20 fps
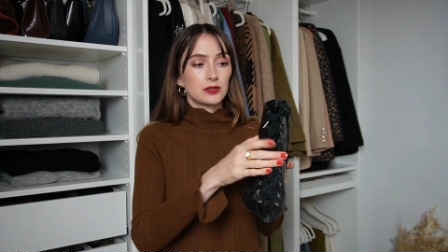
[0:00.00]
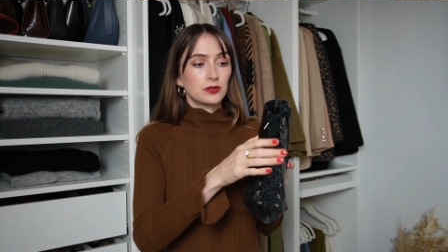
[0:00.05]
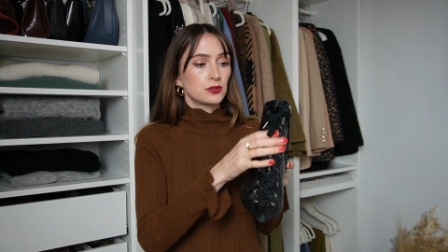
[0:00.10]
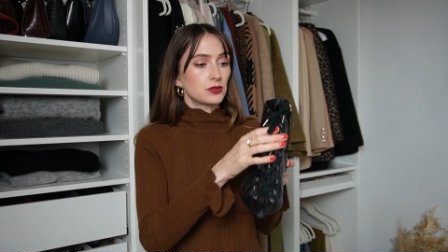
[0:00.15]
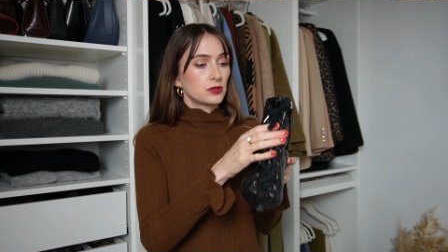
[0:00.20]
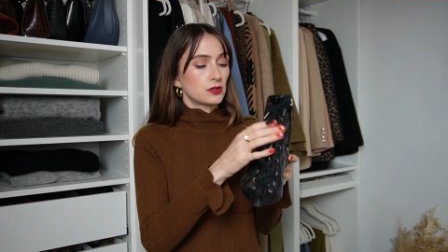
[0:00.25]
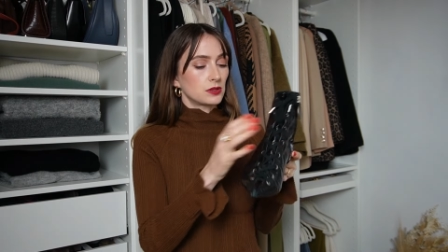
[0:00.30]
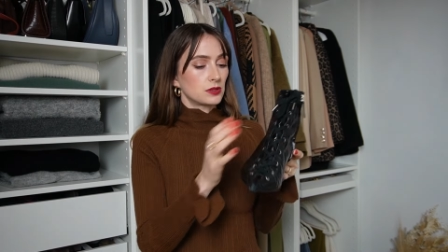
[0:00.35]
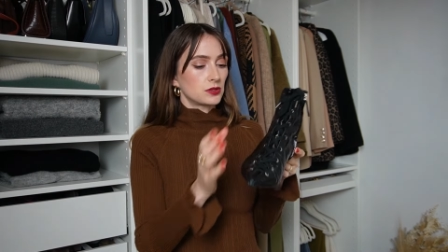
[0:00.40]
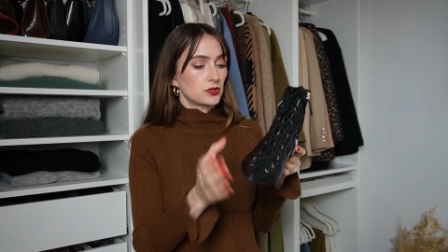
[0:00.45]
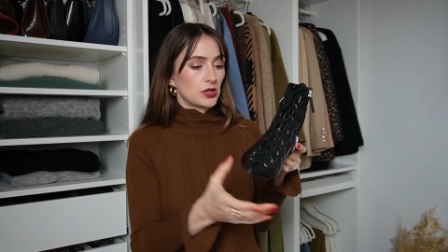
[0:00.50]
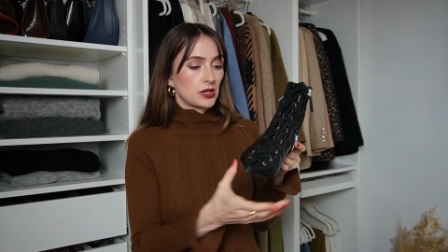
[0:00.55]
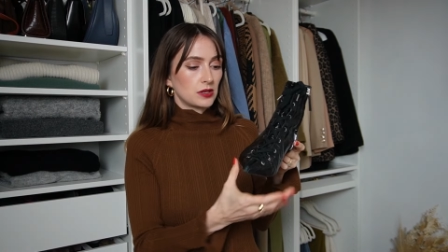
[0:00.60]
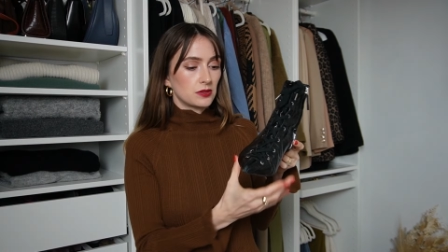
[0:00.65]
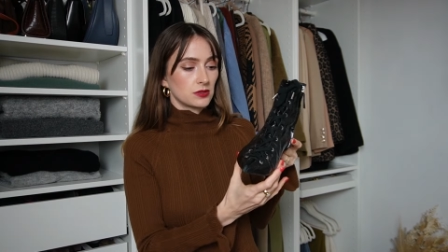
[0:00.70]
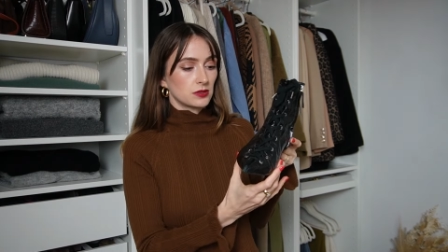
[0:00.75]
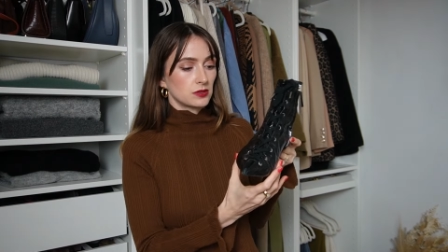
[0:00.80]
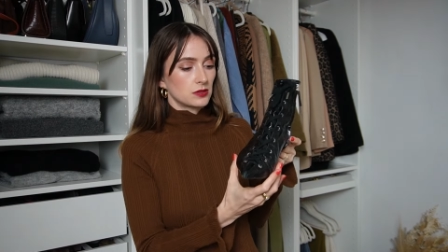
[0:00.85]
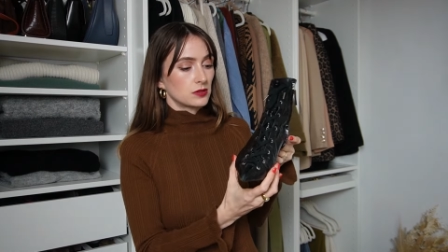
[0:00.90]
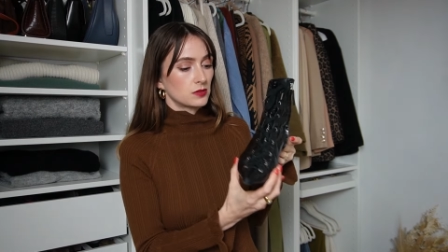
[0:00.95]
under the
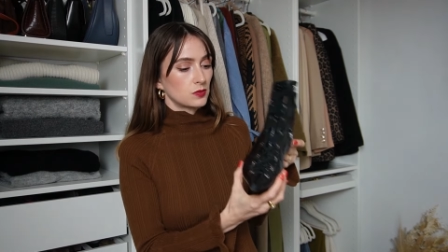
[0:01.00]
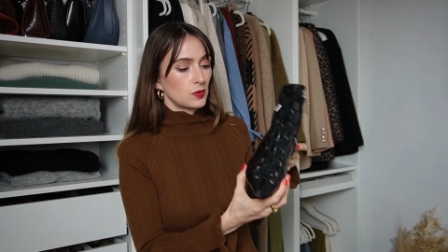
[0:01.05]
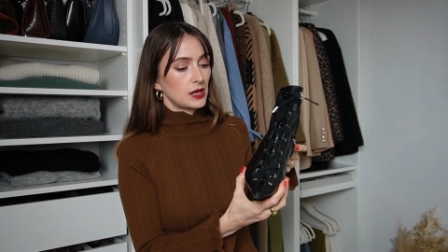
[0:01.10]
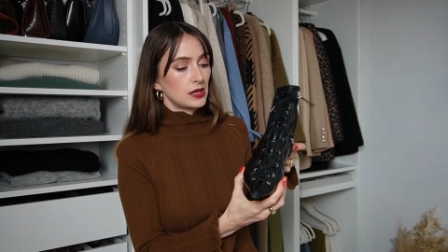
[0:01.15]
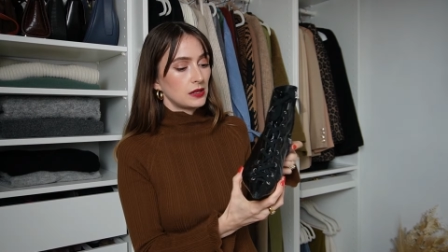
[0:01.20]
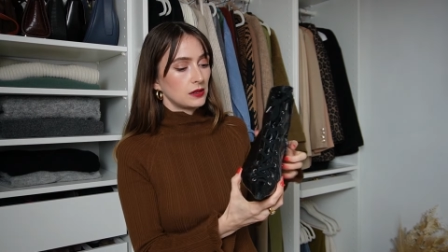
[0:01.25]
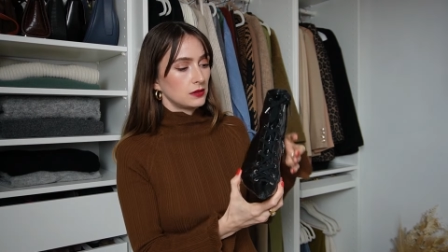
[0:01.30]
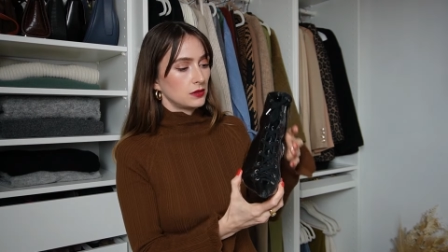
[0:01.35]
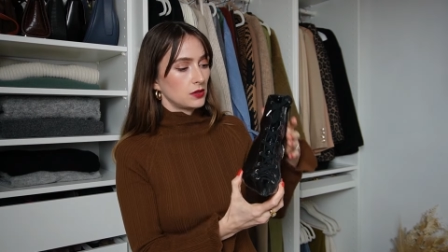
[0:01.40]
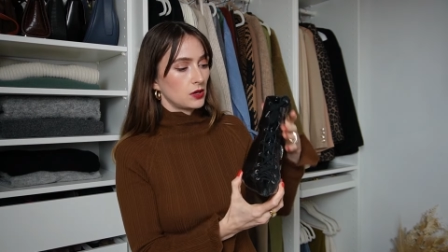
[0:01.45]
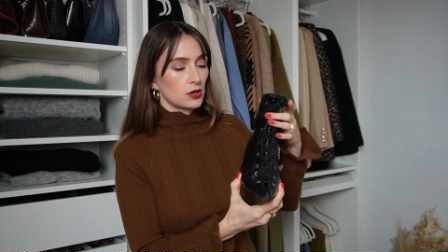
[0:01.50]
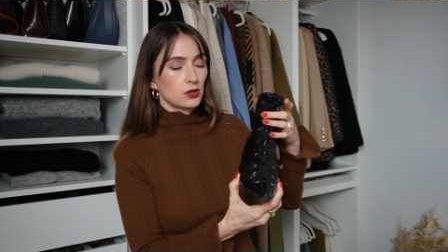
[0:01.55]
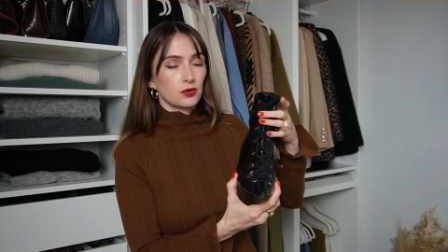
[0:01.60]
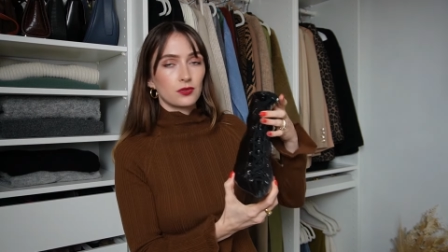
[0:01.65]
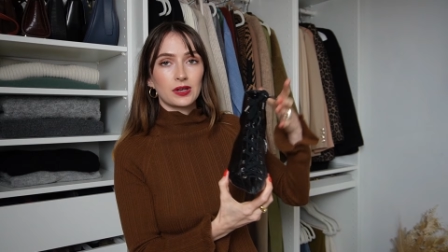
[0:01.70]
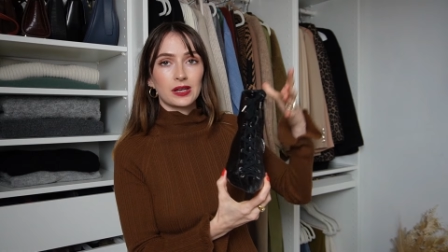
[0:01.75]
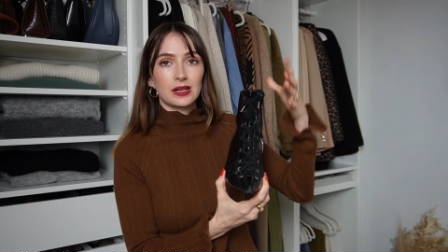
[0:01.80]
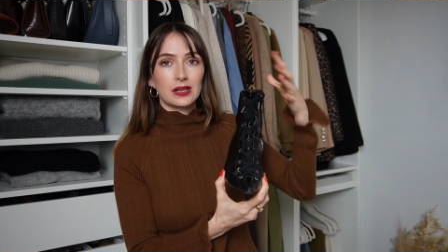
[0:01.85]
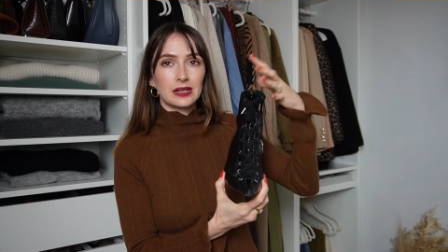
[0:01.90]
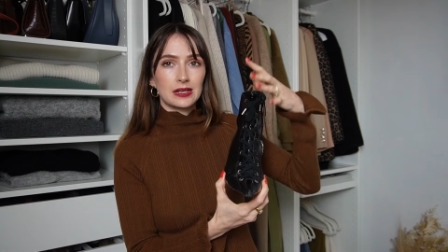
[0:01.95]
trousers as well, not
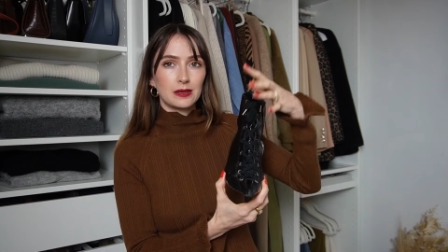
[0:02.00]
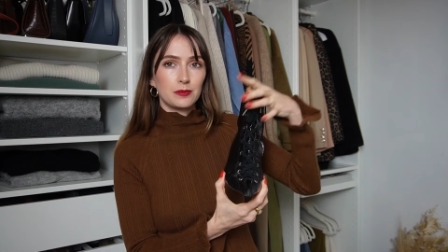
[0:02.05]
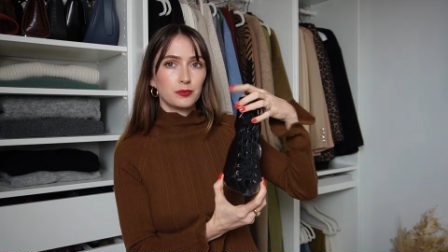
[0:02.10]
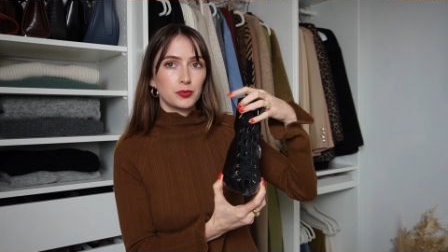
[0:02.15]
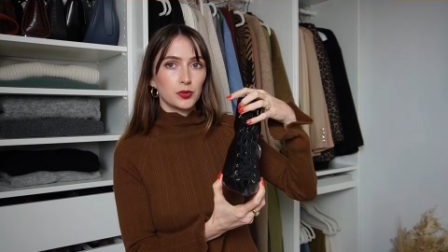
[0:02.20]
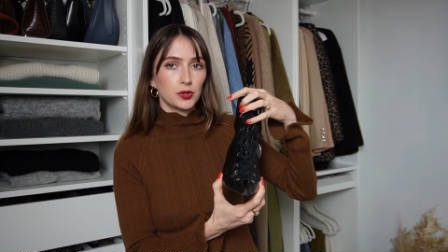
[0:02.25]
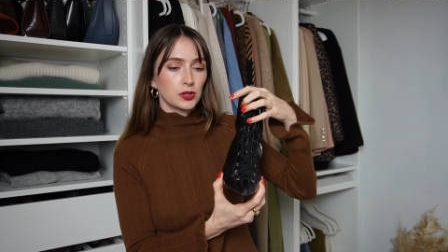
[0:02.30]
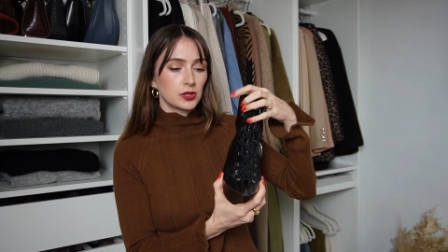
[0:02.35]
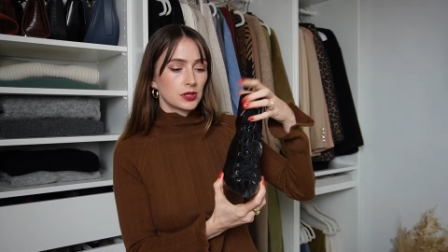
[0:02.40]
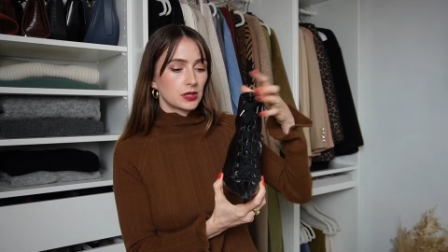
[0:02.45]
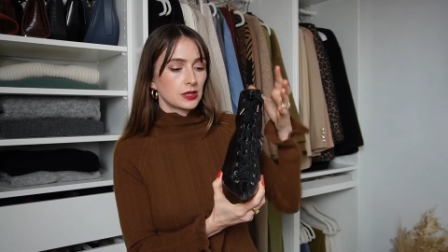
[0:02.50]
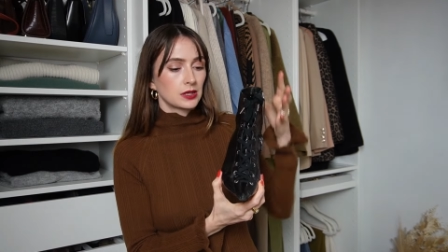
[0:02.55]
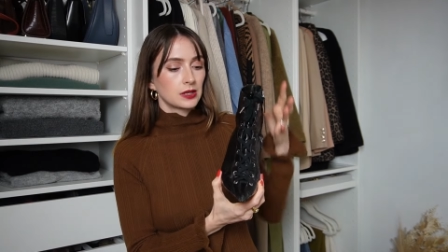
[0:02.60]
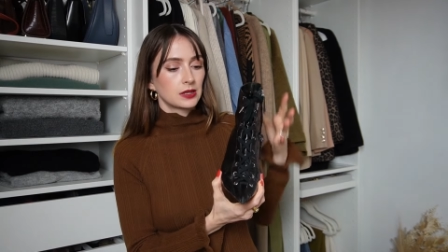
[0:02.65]
create any bulk.